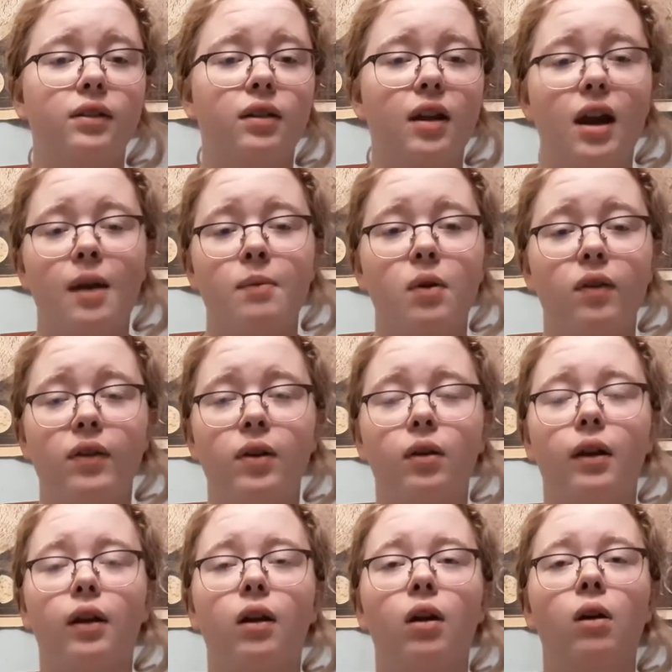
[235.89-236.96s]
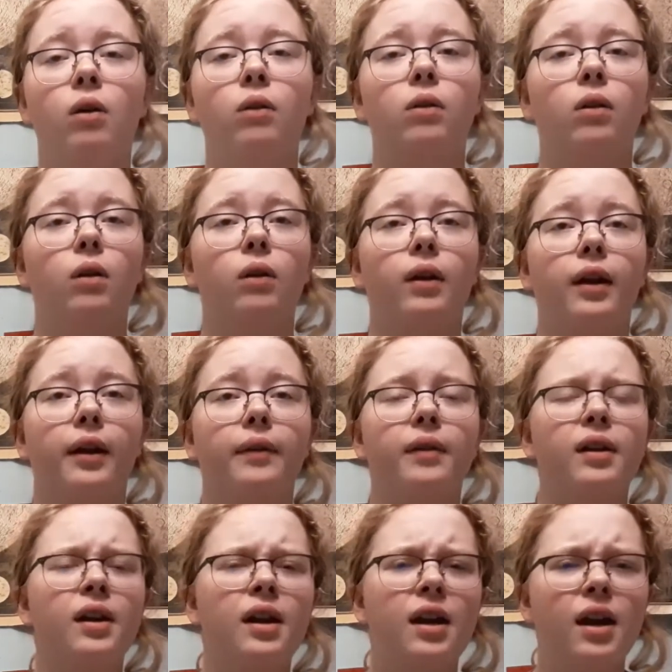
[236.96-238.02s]
And I'm over here like, oh, okay.
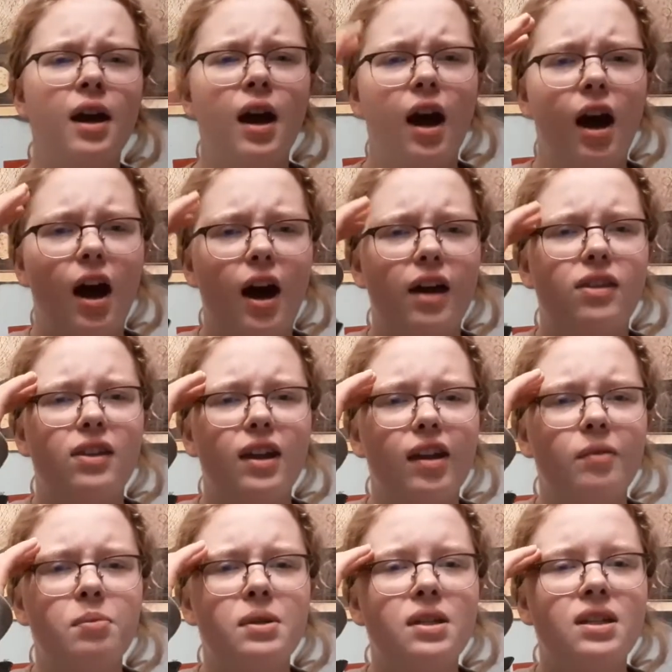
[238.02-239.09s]
I think I've been